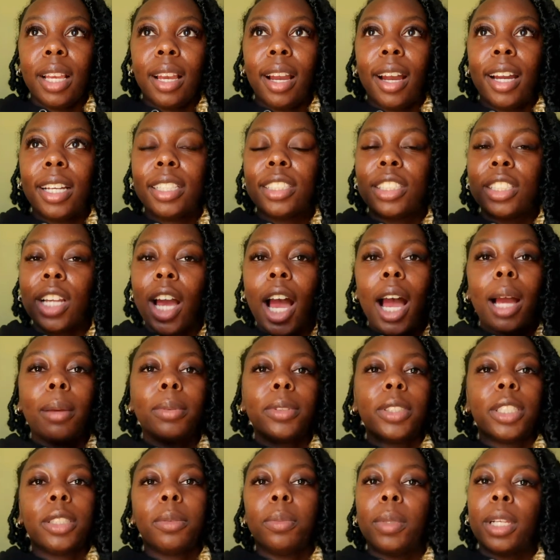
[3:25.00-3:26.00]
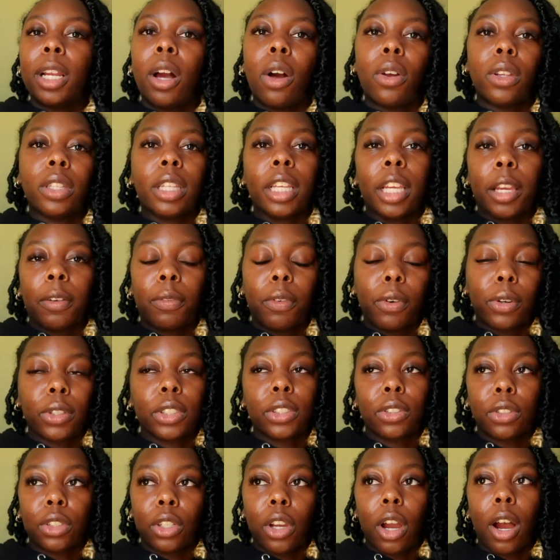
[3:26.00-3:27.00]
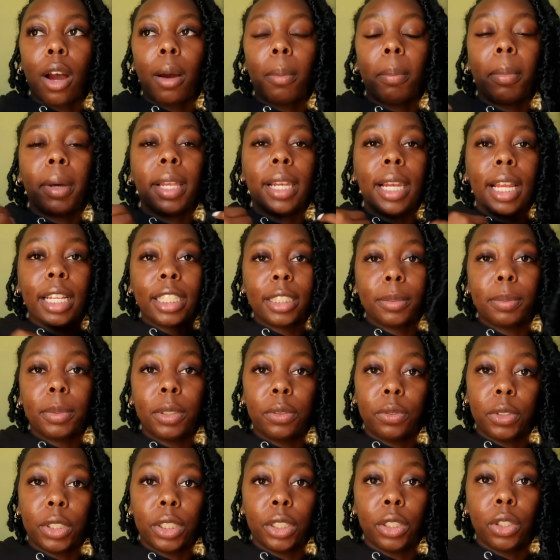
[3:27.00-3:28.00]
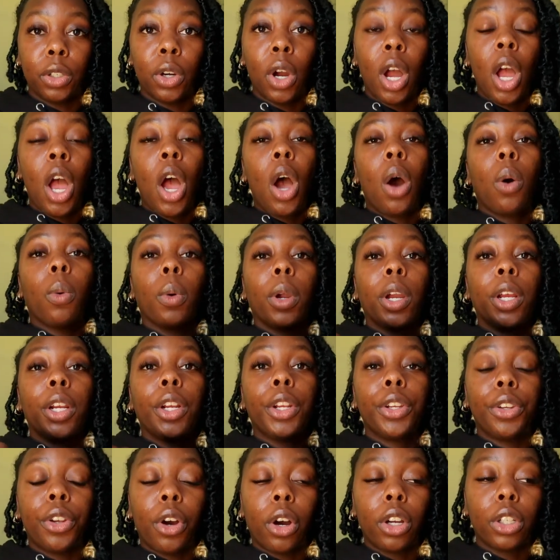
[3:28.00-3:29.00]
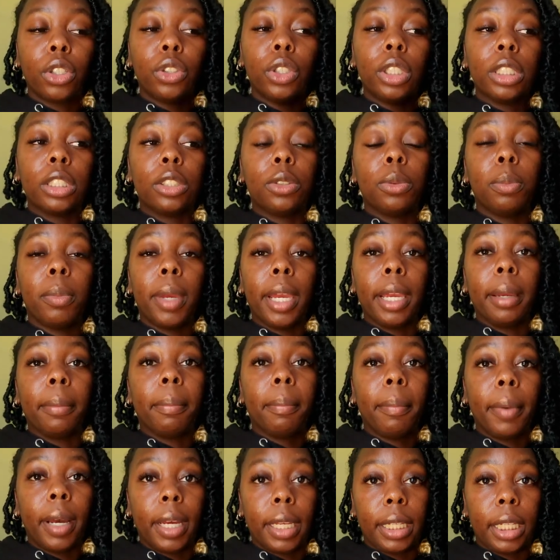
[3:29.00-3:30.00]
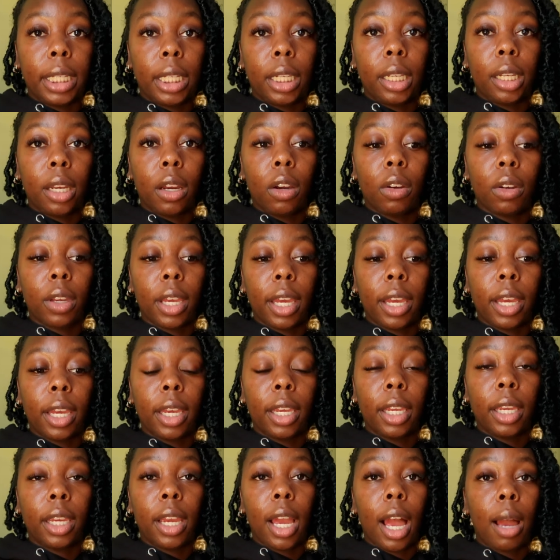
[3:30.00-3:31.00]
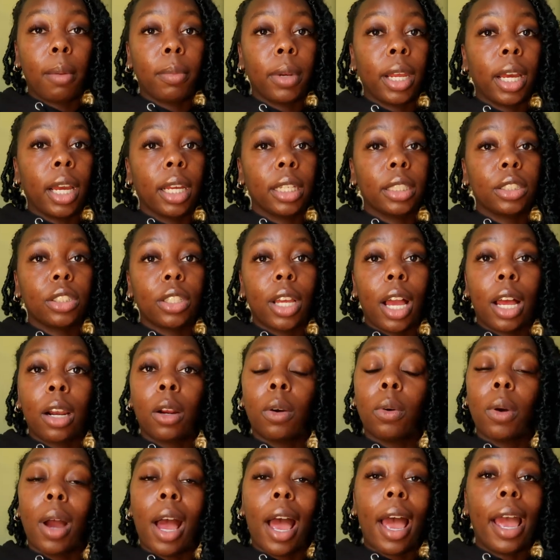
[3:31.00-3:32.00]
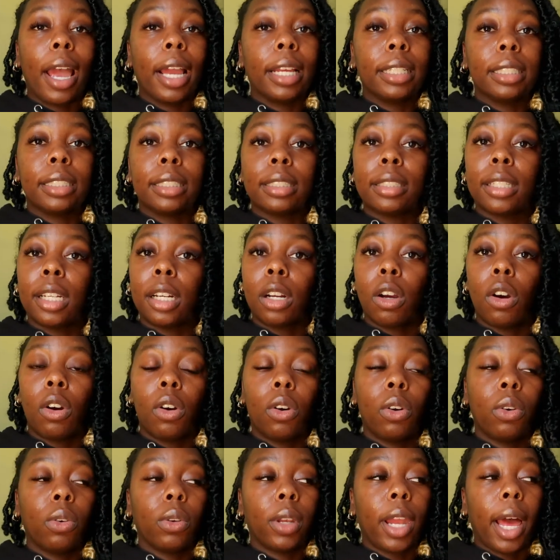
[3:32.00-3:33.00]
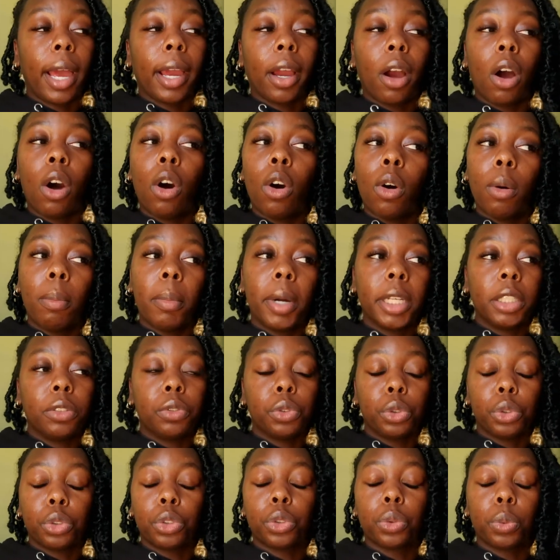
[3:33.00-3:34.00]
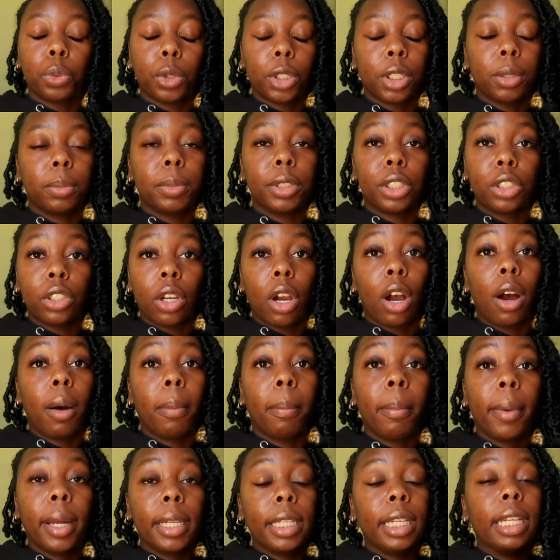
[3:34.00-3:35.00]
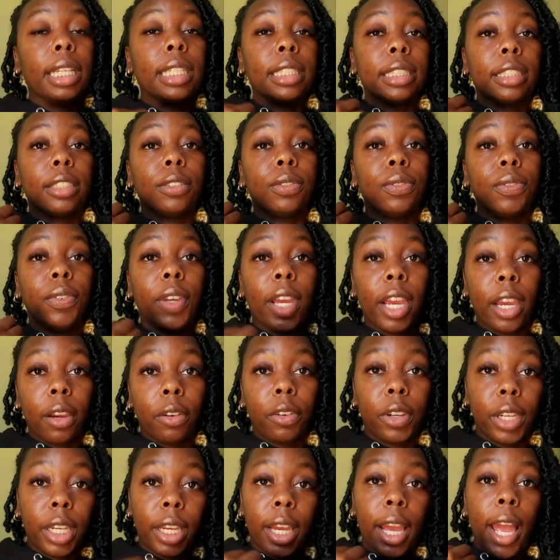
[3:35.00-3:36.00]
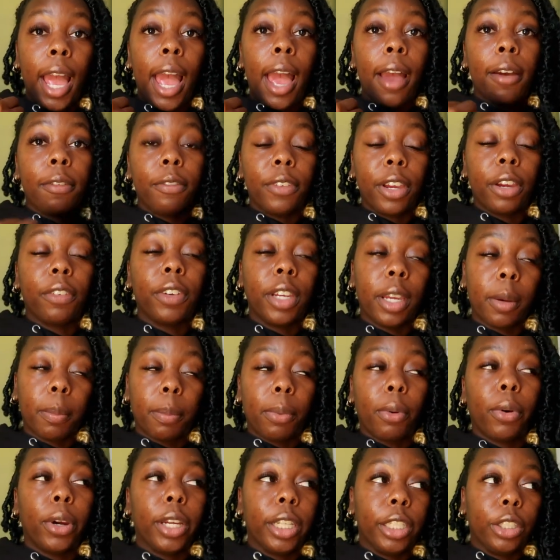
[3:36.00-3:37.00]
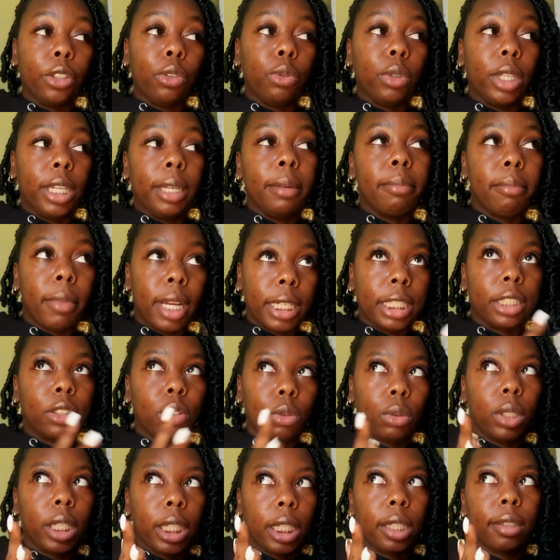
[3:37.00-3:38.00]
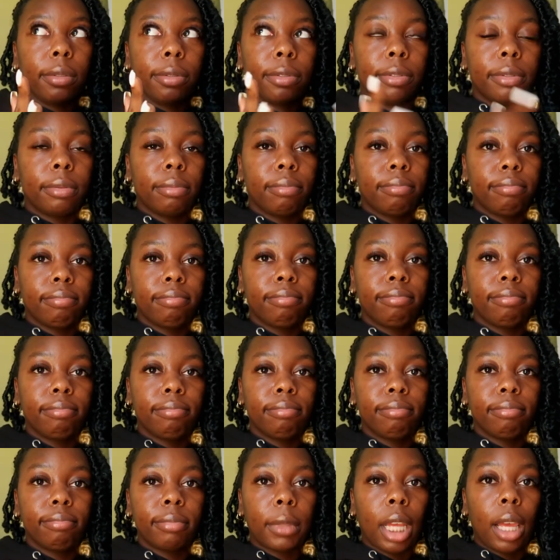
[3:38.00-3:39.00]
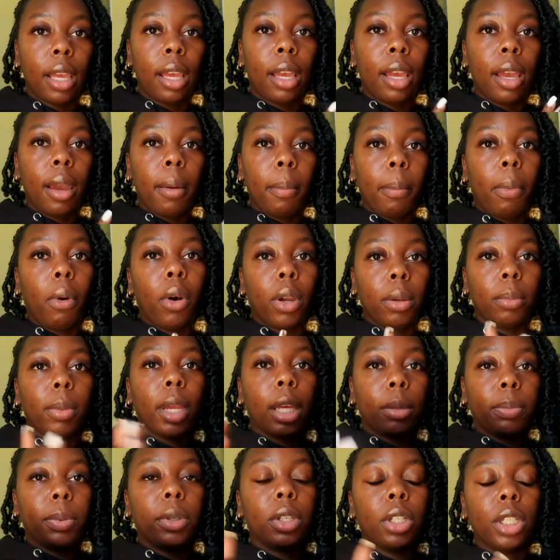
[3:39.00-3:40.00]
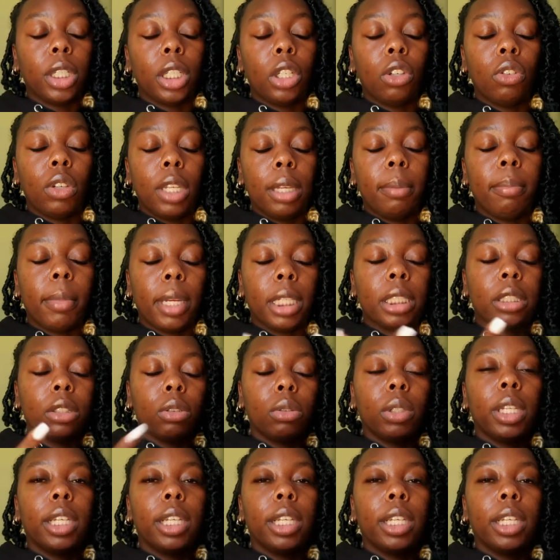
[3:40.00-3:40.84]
a job shouldn't be the only thing to focus on, y'all, but let's be real. We're an adult, you need to make money, okay? I hate to say the whole like, oh, money rules the world, but y'all, money is very, very important. You need money to live. Point blank period. You need money to